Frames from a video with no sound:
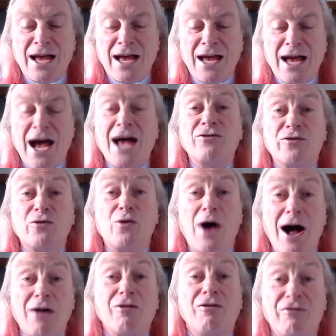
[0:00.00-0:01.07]
And so
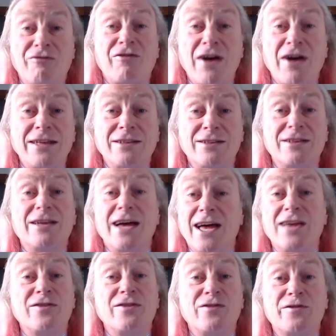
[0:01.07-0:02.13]
I'll find
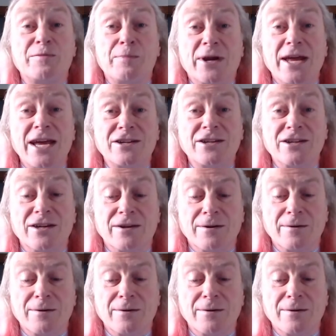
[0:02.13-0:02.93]
inspiration.